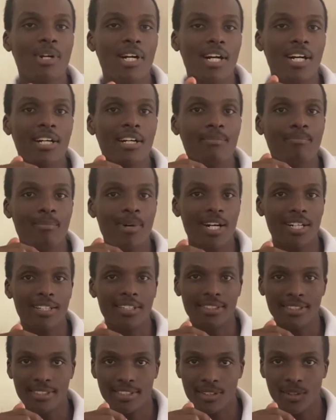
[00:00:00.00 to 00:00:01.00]
black
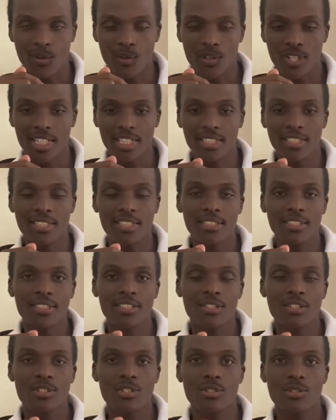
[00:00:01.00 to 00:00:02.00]
bands on
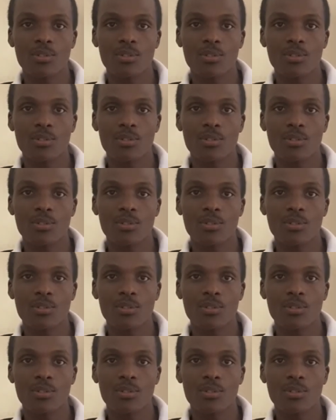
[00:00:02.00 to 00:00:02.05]
it.